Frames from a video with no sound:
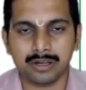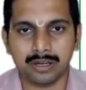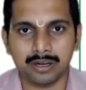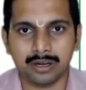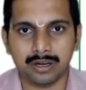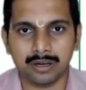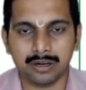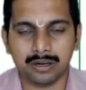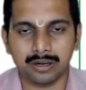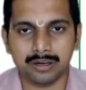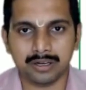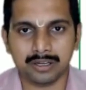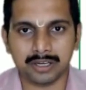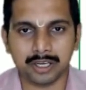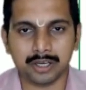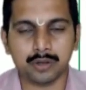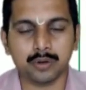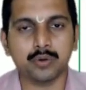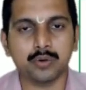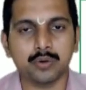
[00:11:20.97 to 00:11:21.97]
uh,
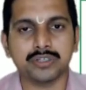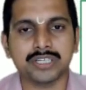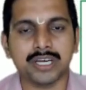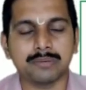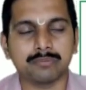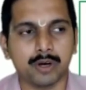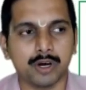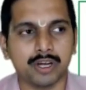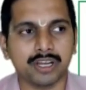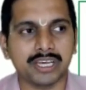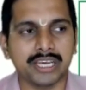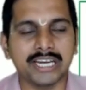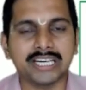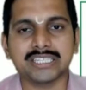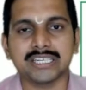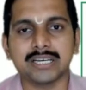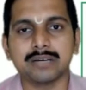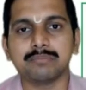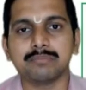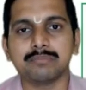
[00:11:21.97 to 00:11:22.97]
recruit some or get
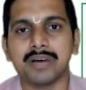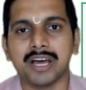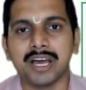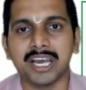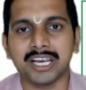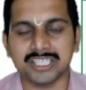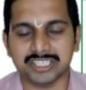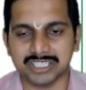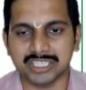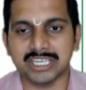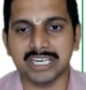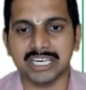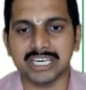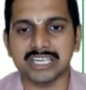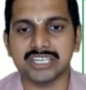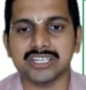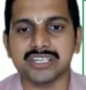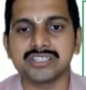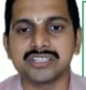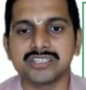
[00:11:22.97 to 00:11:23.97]
some external
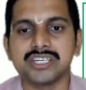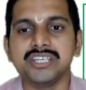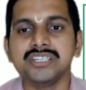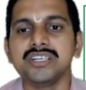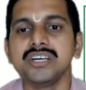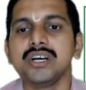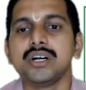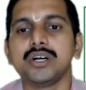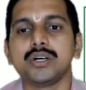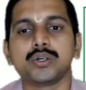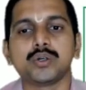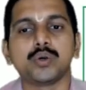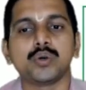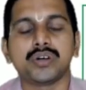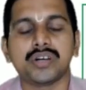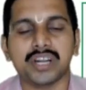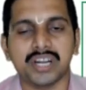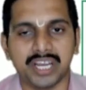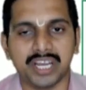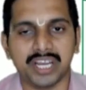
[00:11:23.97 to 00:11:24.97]
agencies to
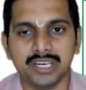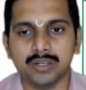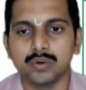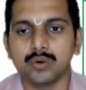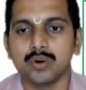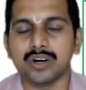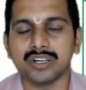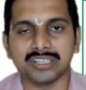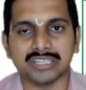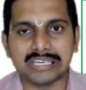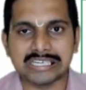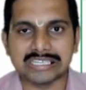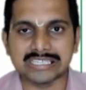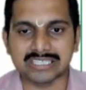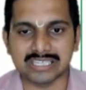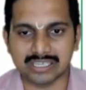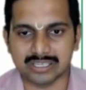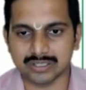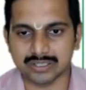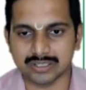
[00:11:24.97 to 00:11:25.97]
train you on these
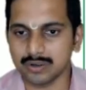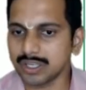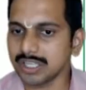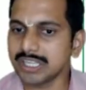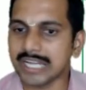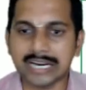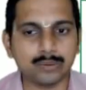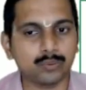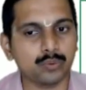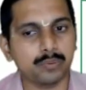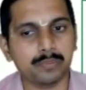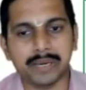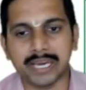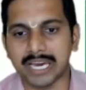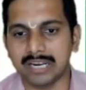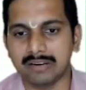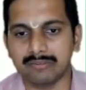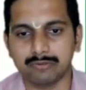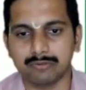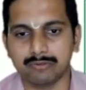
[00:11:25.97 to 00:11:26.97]
things. Okay, that would be
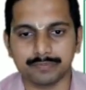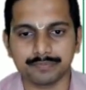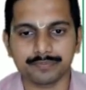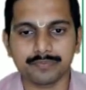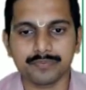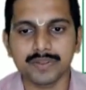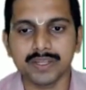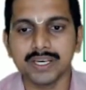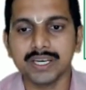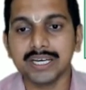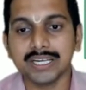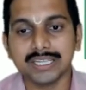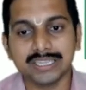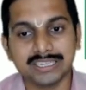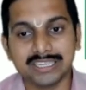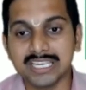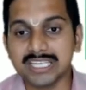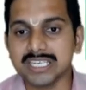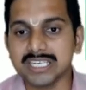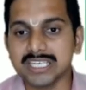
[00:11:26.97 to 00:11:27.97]
helpful.
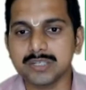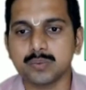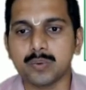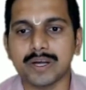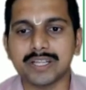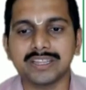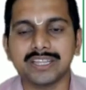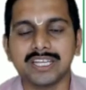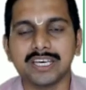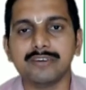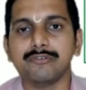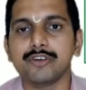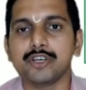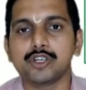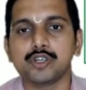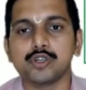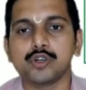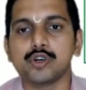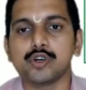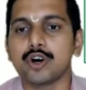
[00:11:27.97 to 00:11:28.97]
This is one thing
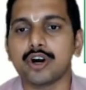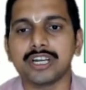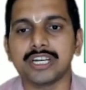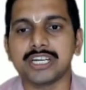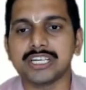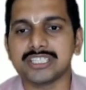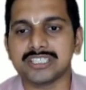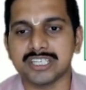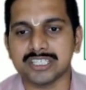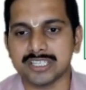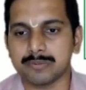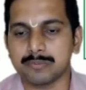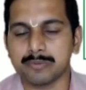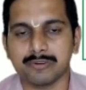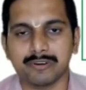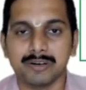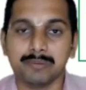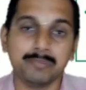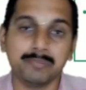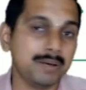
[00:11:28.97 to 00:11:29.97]
which your college doesn't
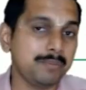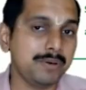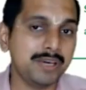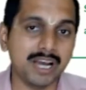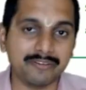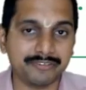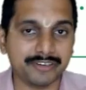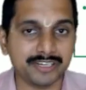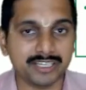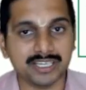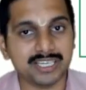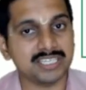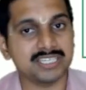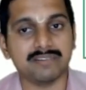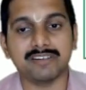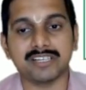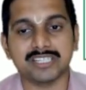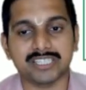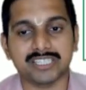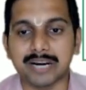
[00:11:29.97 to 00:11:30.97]
provide. Maybe after this they
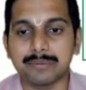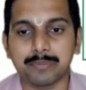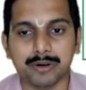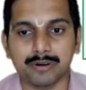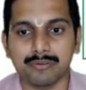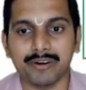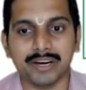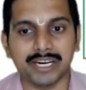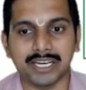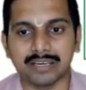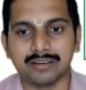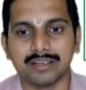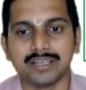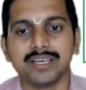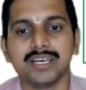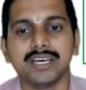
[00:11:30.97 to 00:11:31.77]
will start providing.